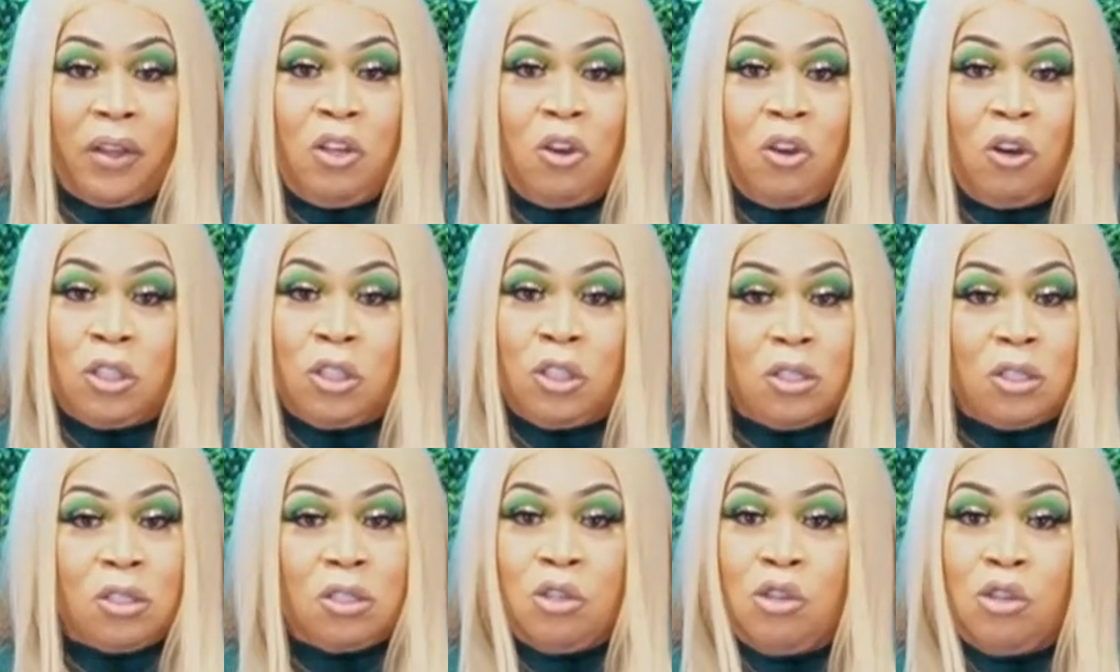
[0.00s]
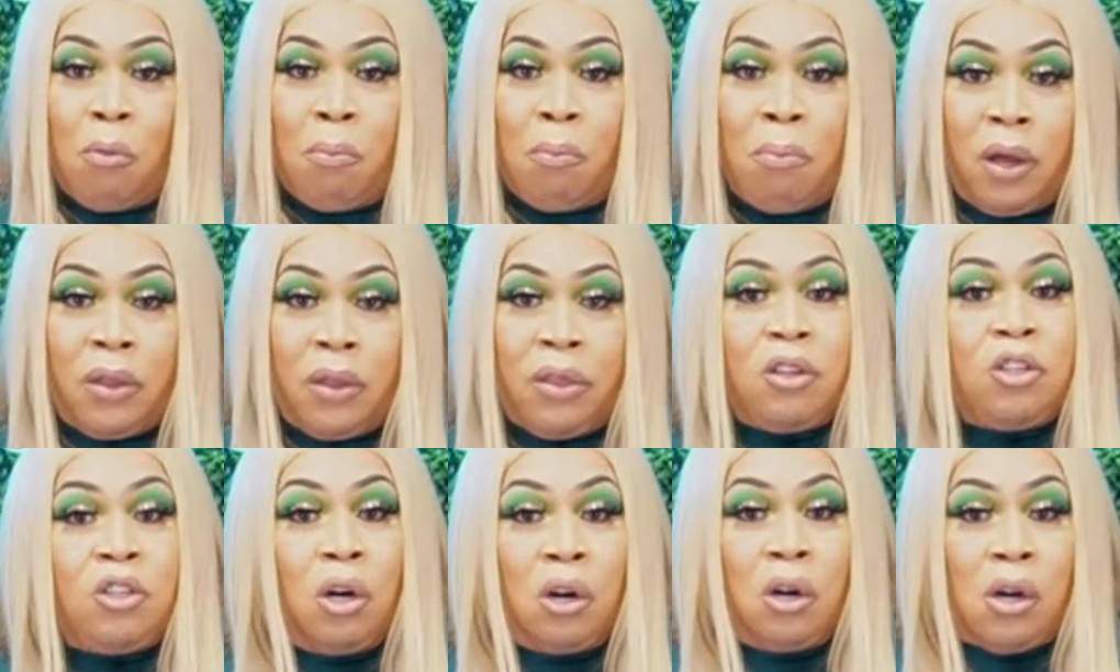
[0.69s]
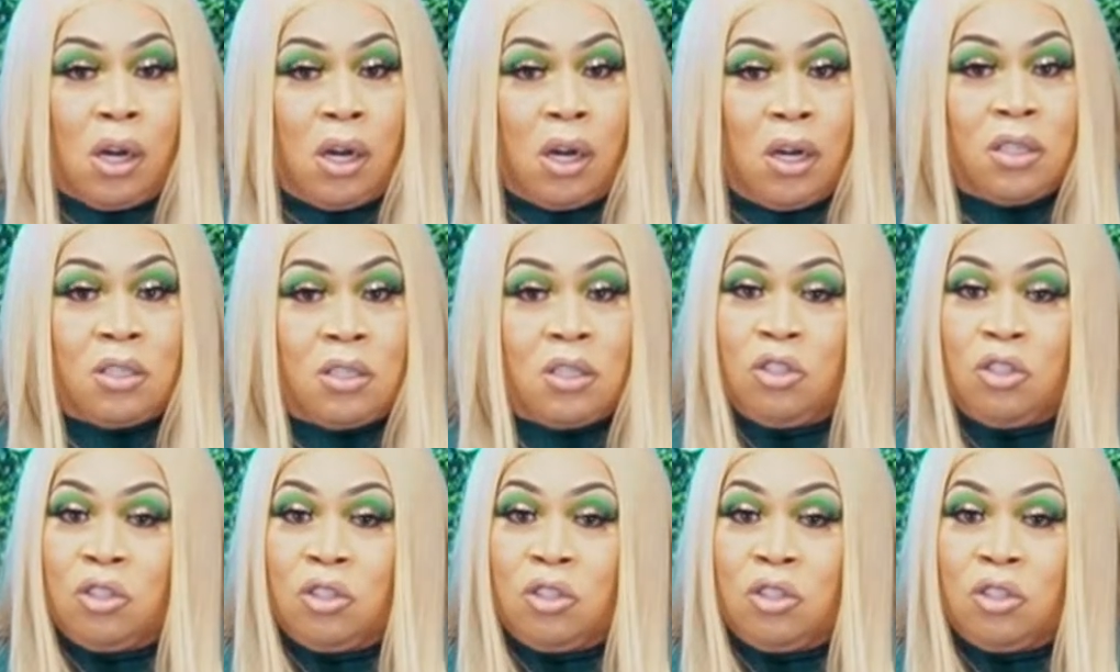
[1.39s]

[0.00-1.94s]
your sister, your brother, your cousins,